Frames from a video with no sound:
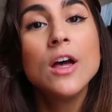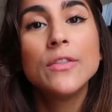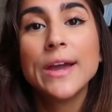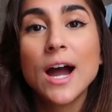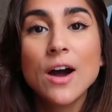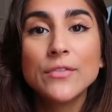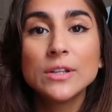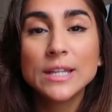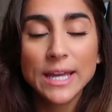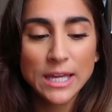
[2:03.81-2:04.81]
They
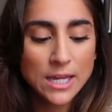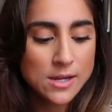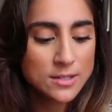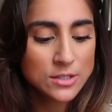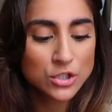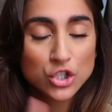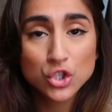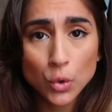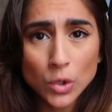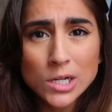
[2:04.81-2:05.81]
have leggings,
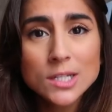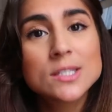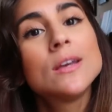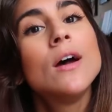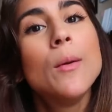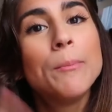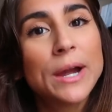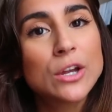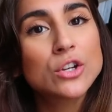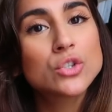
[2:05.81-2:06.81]
shorts,
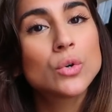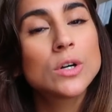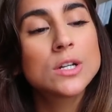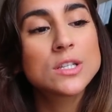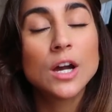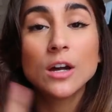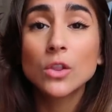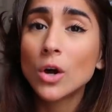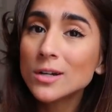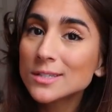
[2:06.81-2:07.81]
biker shorts, a
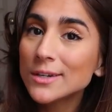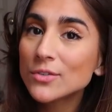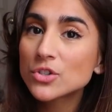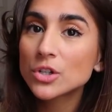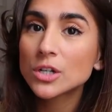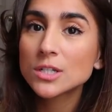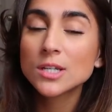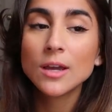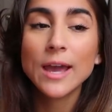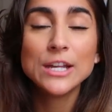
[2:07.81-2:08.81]
long sleeve
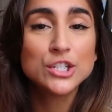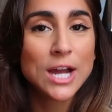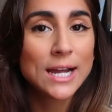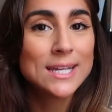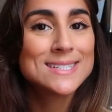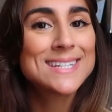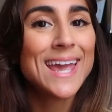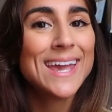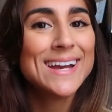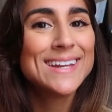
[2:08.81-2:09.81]
shirt, a jacket,
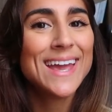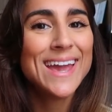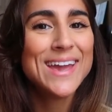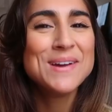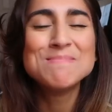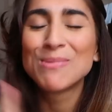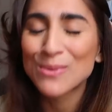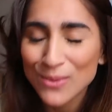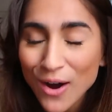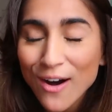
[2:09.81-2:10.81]
and a
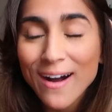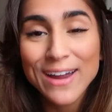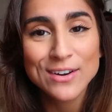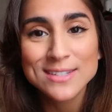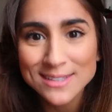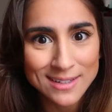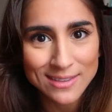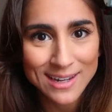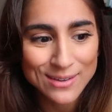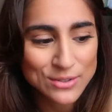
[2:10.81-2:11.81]
bra. I honestly didn't
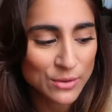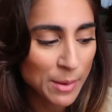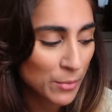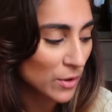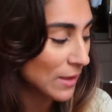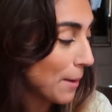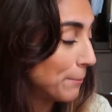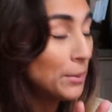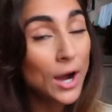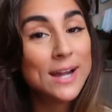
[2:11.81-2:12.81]
think I was gonna remember all
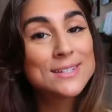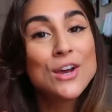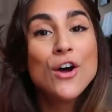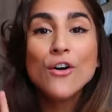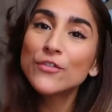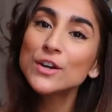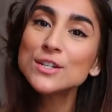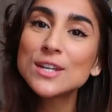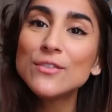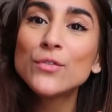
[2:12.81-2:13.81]
that. But
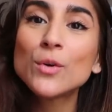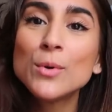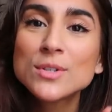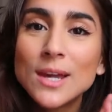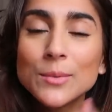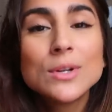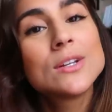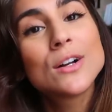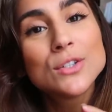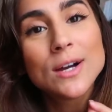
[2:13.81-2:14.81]
first and foremost, I'm gonna
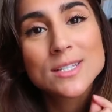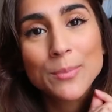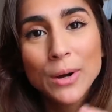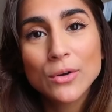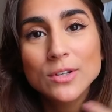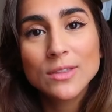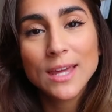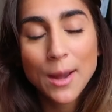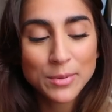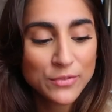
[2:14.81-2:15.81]
talk to you guys about
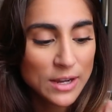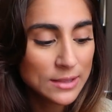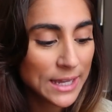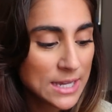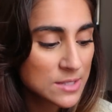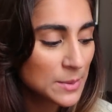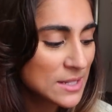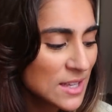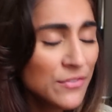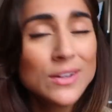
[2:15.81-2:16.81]
the Amplify leggings
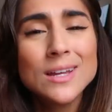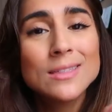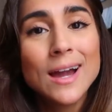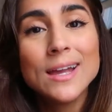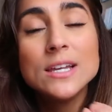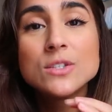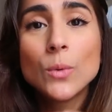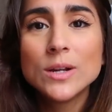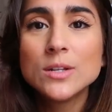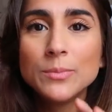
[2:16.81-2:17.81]
because I feel like that is
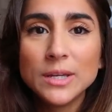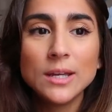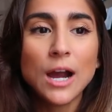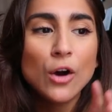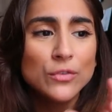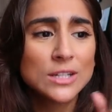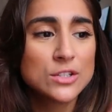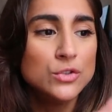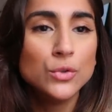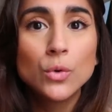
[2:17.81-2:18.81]
going to be Alpha
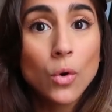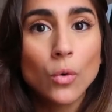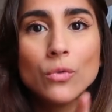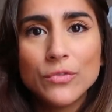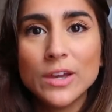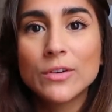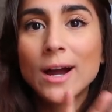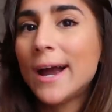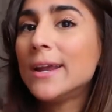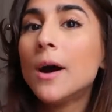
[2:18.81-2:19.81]
new cult favorite
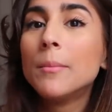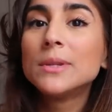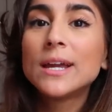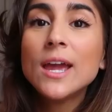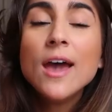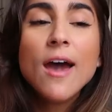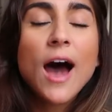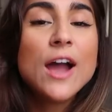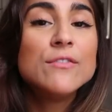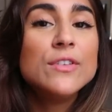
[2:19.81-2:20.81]
item. Like,
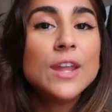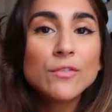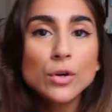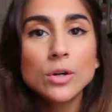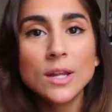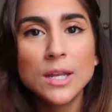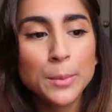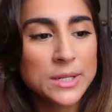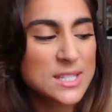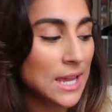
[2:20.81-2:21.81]
I've never heard
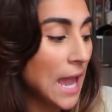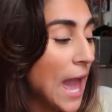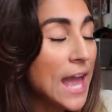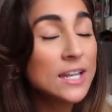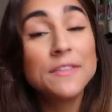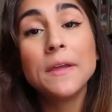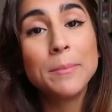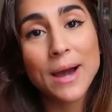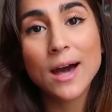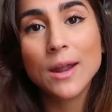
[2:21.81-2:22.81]
anybody say anything
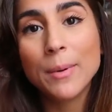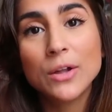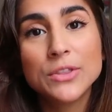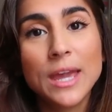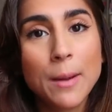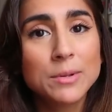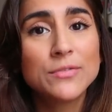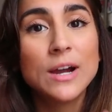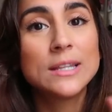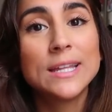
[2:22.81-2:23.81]
bad about the
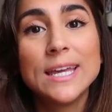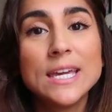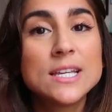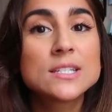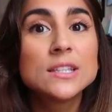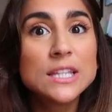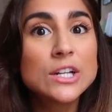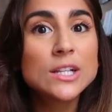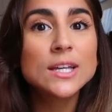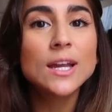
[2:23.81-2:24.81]
Amplify leggings.
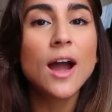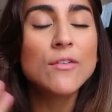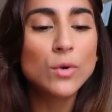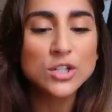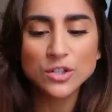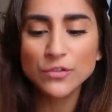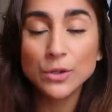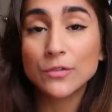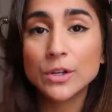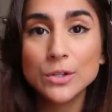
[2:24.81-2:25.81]
Literally, I've watched a few
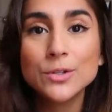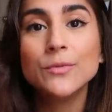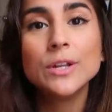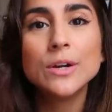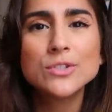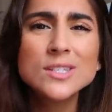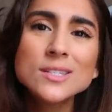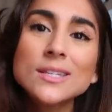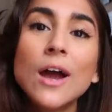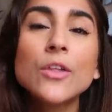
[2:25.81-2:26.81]
different YouTube videos just
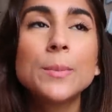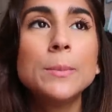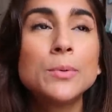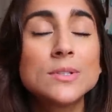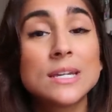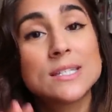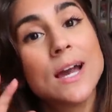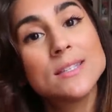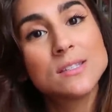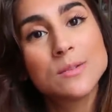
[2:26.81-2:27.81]
to see other people's like
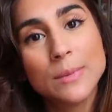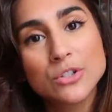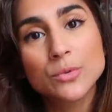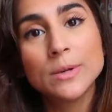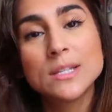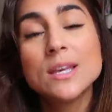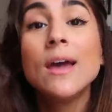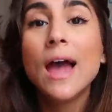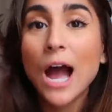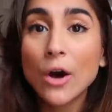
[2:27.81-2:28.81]
sizes and measurements,
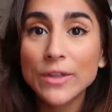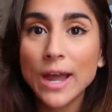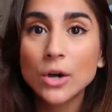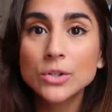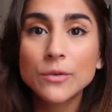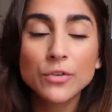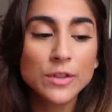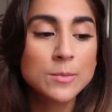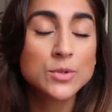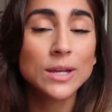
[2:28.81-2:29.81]
how they held up for
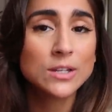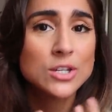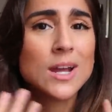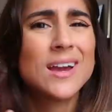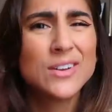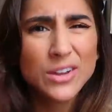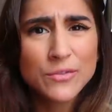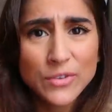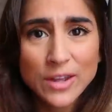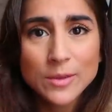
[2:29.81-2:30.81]
them so I can kind of
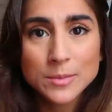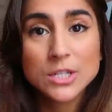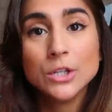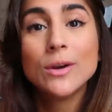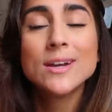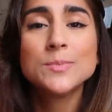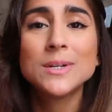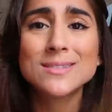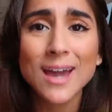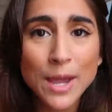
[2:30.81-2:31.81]
convey them to you guys
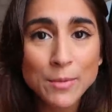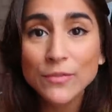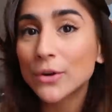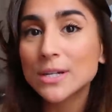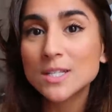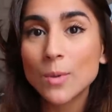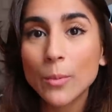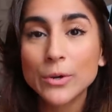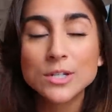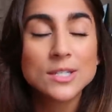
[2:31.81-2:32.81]
because I am a very small
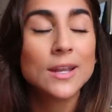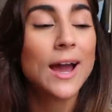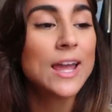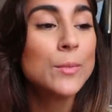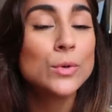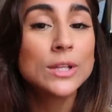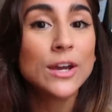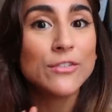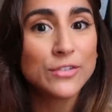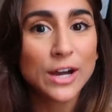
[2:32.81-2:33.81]
person. I am only
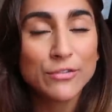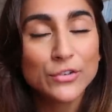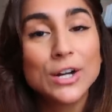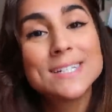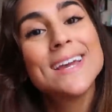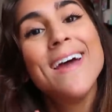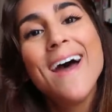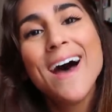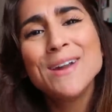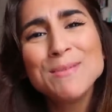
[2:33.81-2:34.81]
five foot
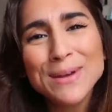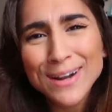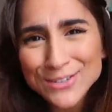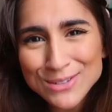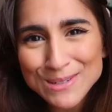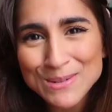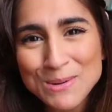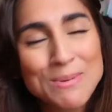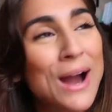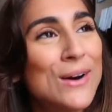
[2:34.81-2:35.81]
and I'm about
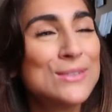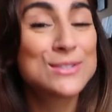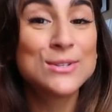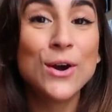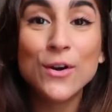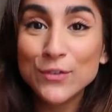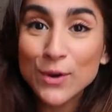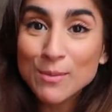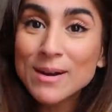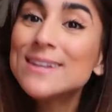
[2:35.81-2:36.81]
102 pounds. So if you
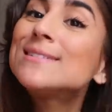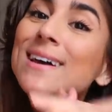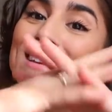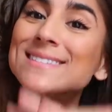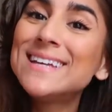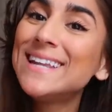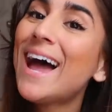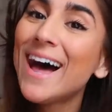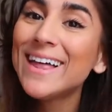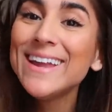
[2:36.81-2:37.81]
are my size, then
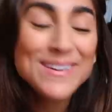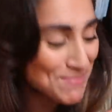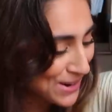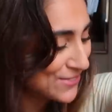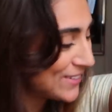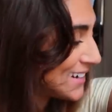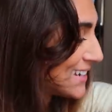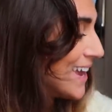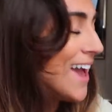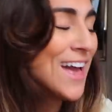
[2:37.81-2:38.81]
hi, perfect.